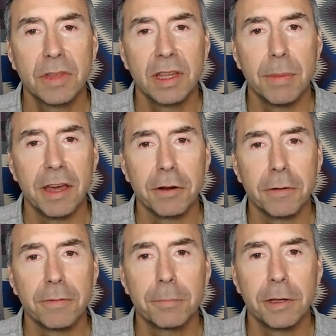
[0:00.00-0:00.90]
in a manner
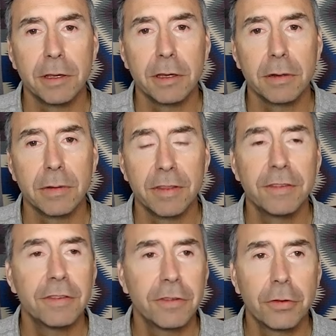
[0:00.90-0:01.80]
of speaking.
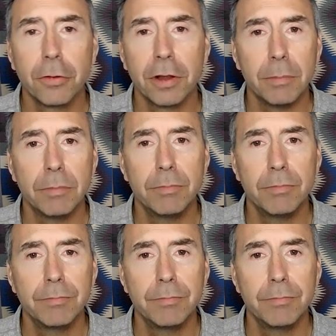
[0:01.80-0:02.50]
This is a dream.